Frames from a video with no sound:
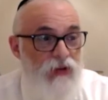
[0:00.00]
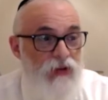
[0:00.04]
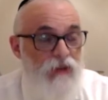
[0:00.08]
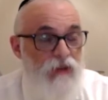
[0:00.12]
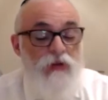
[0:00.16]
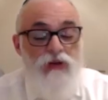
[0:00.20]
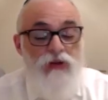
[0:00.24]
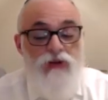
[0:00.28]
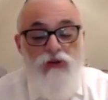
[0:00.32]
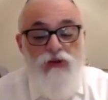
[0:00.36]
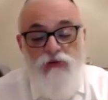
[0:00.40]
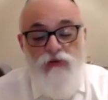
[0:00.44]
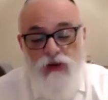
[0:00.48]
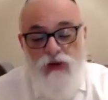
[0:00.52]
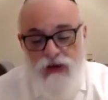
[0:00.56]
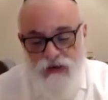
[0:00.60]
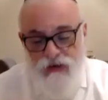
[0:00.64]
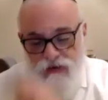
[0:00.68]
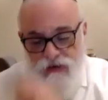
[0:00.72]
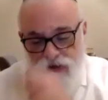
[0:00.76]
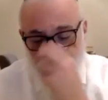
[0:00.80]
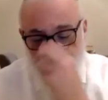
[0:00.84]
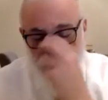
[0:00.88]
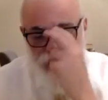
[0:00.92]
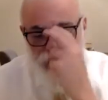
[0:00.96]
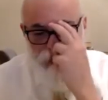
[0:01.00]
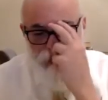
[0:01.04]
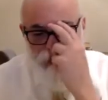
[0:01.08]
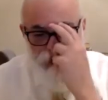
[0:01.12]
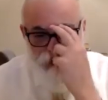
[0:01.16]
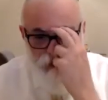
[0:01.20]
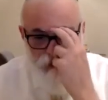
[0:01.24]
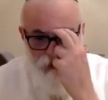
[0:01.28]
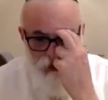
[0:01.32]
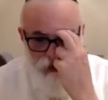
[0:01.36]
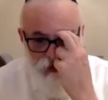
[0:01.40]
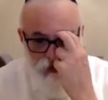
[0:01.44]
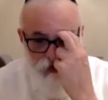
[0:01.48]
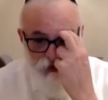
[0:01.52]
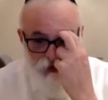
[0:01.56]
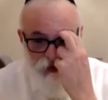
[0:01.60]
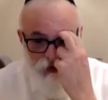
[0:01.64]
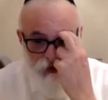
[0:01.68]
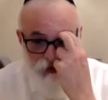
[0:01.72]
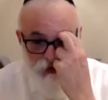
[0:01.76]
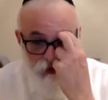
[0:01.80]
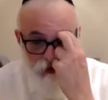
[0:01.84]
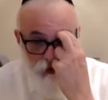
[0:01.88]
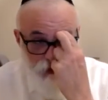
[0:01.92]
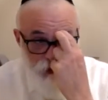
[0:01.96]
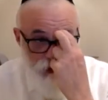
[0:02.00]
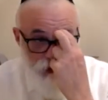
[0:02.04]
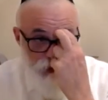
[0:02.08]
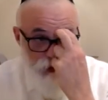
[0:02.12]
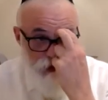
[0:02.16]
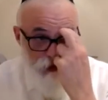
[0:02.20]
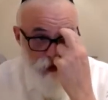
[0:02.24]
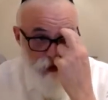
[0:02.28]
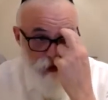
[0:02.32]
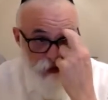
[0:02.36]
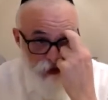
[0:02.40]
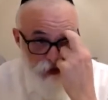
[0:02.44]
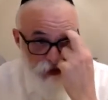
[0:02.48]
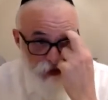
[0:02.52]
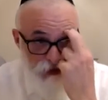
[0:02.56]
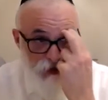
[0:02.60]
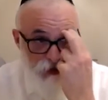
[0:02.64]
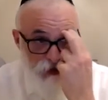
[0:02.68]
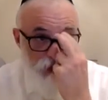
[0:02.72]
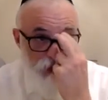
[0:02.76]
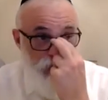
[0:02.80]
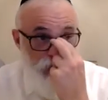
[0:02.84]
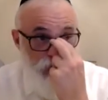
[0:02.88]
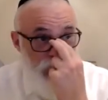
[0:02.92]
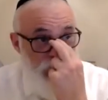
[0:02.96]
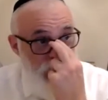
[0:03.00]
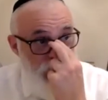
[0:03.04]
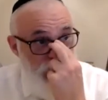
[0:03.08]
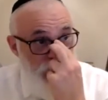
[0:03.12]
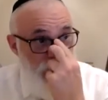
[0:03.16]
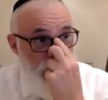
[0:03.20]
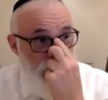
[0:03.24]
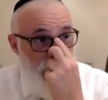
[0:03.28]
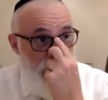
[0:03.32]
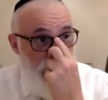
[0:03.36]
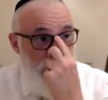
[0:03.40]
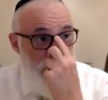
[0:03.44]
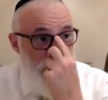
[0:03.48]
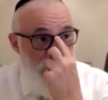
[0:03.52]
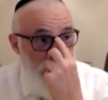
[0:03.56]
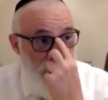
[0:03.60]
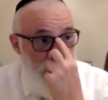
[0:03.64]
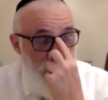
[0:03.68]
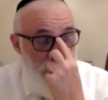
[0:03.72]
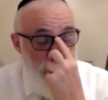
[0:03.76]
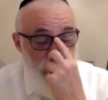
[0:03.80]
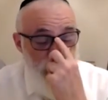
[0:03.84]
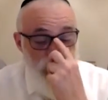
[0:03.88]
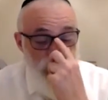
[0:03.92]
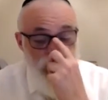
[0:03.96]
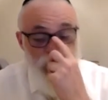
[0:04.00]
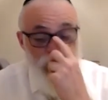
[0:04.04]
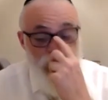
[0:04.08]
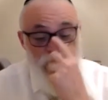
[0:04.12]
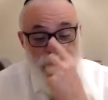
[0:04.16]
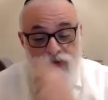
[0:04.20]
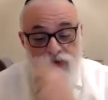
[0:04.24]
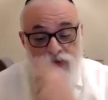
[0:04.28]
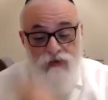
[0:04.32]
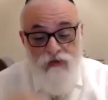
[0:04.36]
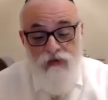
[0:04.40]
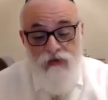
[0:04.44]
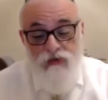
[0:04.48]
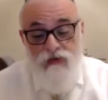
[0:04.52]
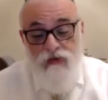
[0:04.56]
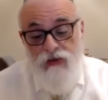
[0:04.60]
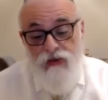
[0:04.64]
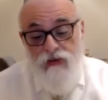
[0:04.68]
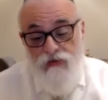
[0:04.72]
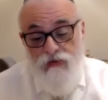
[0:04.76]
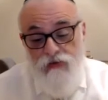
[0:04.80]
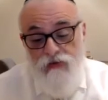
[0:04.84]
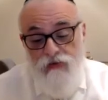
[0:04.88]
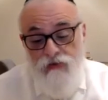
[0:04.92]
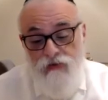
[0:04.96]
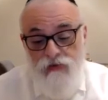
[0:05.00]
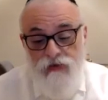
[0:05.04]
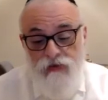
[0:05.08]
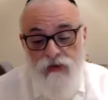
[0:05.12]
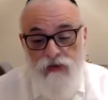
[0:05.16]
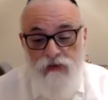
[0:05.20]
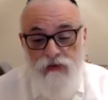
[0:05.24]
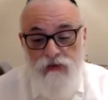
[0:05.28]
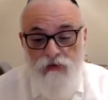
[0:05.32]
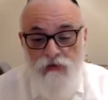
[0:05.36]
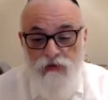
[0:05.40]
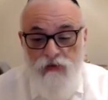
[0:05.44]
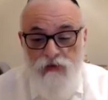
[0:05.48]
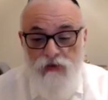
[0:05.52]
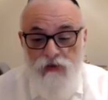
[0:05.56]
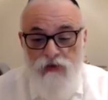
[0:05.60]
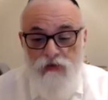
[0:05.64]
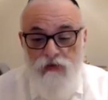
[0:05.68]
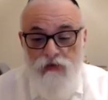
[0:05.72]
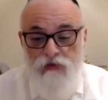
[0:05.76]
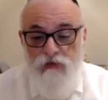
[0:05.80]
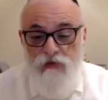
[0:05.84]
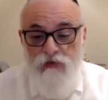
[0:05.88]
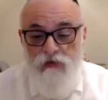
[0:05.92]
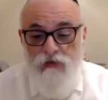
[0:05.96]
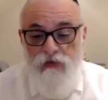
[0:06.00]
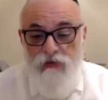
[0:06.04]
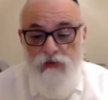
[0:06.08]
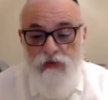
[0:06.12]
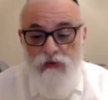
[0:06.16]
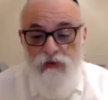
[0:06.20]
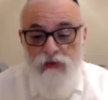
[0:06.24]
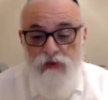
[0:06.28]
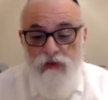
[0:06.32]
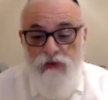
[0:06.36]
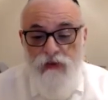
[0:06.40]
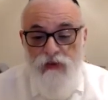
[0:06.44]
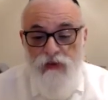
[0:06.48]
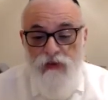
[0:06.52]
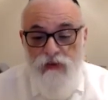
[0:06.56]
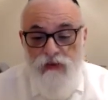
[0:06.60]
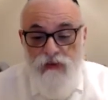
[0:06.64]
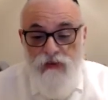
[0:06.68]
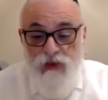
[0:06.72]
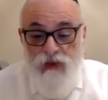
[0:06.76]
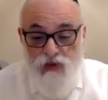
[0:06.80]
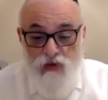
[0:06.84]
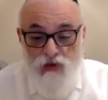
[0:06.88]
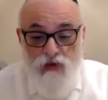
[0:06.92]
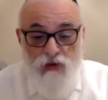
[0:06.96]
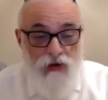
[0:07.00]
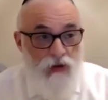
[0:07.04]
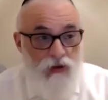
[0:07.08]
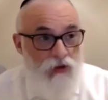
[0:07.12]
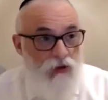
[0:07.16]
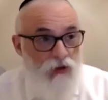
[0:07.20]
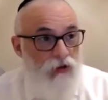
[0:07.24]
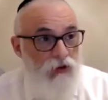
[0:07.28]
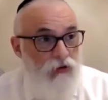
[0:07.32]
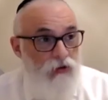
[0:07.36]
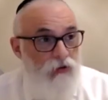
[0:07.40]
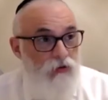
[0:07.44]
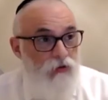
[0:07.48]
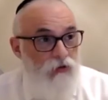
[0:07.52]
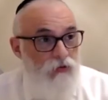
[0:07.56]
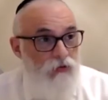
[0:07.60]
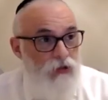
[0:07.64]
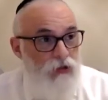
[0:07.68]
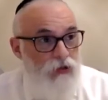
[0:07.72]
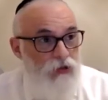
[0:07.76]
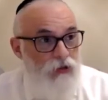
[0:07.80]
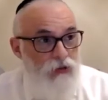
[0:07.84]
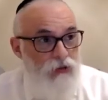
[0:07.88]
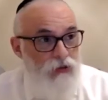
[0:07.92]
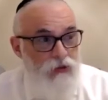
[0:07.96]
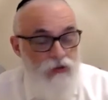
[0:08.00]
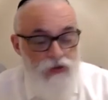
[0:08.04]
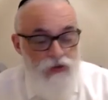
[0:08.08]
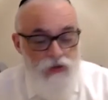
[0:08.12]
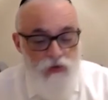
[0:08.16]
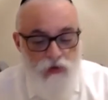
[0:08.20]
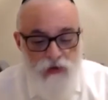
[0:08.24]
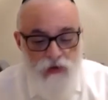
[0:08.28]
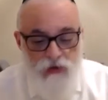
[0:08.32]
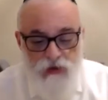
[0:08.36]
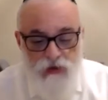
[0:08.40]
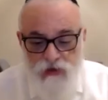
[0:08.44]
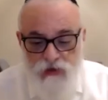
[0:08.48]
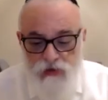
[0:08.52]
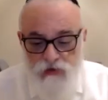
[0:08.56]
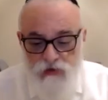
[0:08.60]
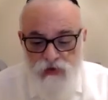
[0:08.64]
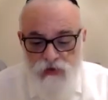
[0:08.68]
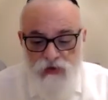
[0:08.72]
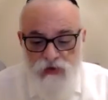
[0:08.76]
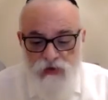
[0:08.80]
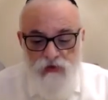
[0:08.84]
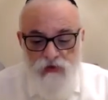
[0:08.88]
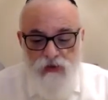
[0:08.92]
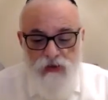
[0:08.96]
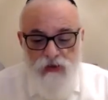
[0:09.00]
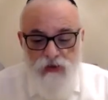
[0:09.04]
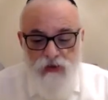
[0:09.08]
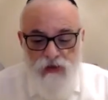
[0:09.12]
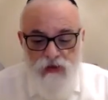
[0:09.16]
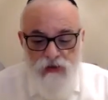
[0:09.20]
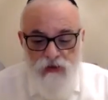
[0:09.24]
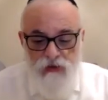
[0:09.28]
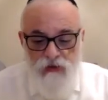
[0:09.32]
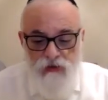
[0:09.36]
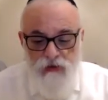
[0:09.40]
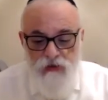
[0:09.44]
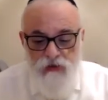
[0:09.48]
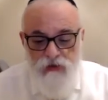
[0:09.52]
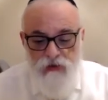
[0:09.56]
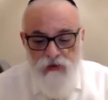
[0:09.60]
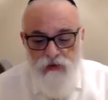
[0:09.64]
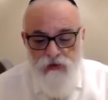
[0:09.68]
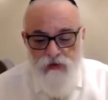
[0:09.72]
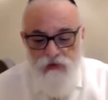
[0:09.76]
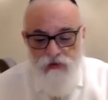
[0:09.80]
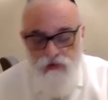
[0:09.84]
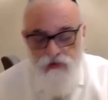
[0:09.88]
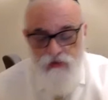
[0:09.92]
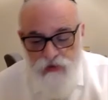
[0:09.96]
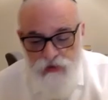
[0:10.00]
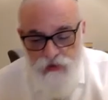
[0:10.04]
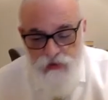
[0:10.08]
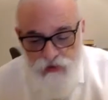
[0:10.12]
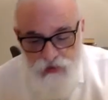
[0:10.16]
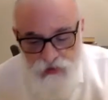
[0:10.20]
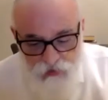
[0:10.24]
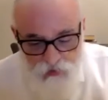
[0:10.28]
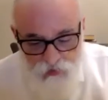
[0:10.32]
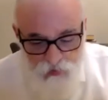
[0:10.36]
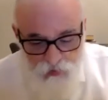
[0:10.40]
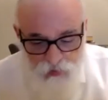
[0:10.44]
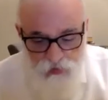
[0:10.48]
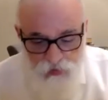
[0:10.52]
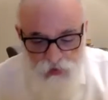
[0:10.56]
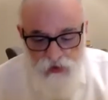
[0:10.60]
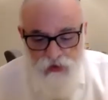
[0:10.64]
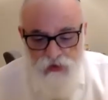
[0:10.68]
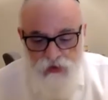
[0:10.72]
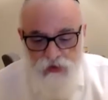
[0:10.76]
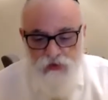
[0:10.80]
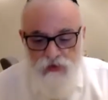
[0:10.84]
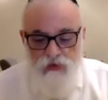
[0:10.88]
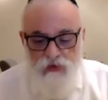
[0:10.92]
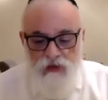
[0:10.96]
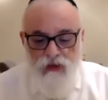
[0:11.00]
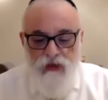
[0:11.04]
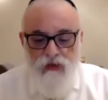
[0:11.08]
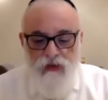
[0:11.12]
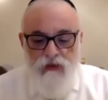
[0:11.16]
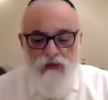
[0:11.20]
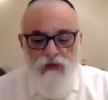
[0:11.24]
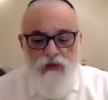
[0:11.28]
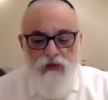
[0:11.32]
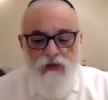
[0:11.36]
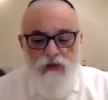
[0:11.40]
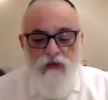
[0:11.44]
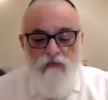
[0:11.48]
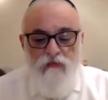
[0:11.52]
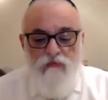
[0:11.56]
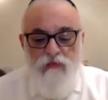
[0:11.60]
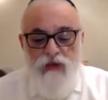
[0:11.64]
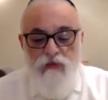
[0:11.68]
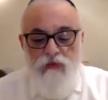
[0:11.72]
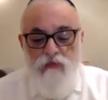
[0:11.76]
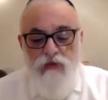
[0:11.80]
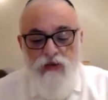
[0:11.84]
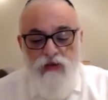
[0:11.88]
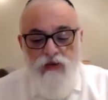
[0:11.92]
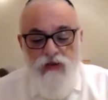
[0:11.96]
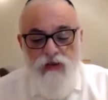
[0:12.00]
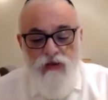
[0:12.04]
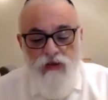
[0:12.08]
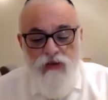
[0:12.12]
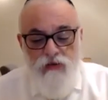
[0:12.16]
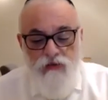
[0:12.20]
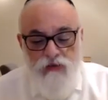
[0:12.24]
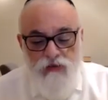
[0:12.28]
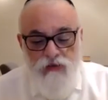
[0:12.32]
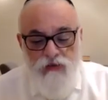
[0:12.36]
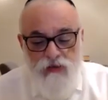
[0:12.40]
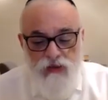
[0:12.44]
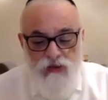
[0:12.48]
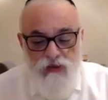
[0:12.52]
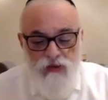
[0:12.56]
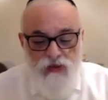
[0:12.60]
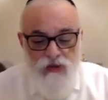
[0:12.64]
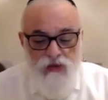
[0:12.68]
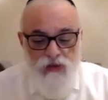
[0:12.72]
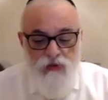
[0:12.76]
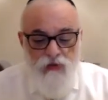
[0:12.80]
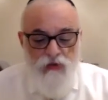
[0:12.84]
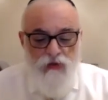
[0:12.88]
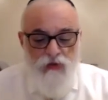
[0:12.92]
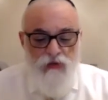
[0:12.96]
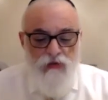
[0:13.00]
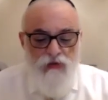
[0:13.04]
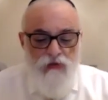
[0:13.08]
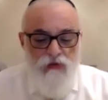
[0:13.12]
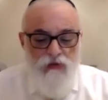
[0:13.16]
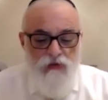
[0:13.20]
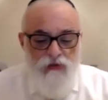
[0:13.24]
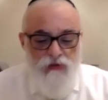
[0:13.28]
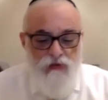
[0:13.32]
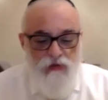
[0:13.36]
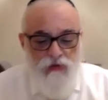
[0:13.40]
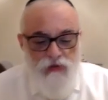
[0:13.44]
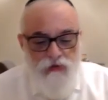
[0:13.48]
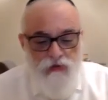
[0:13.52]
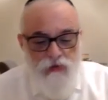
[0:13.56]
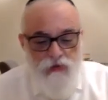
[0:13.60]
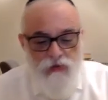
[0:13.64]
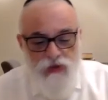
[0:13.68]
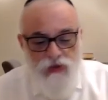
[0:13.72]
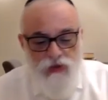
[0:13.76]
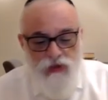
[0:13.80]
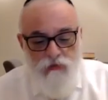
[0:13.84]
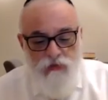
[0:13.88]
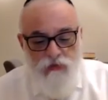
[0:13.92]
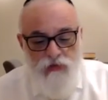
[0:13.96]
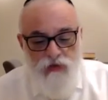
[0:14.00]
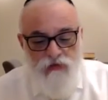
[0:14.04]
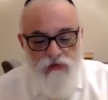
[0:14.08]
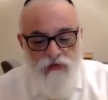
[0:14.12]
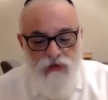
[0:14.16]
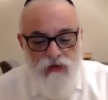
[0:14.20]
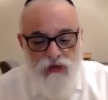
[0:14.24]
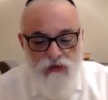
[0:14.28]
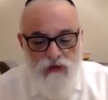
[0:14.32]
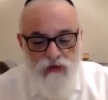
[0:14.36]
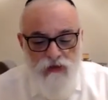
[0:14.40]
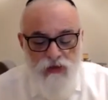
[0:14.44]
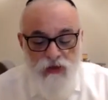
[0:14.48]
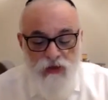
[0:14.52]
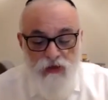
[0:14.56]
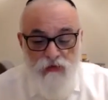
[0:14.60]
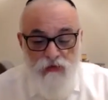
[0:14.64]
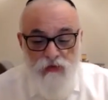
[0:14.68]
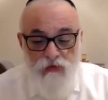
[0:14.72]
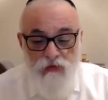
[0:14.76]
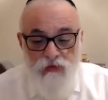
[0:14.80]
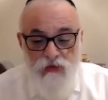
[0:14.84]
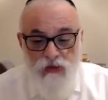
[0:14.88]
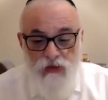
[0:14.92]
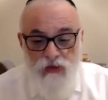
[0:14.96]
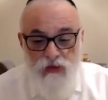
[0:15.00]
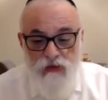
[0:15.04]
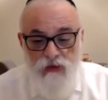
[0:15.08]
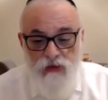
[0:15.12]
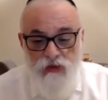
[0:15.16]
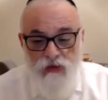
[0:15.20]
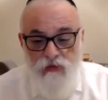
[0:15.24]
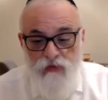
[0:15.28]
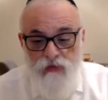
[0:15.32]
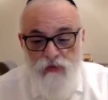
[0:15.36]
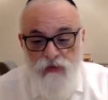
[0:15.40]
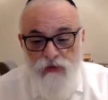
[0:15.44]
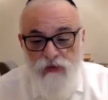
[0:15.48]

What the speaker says: But you're right. It talks about the Tzutzik Dusha and the Tzadikim see it. And yeah, there's that there also. The Hashgacha Leino leads one that's interesting. He doesn't bring that. Maybe there doesn't quote the Valshem Tev and the Alter Rebbe or the Alter Rebbe.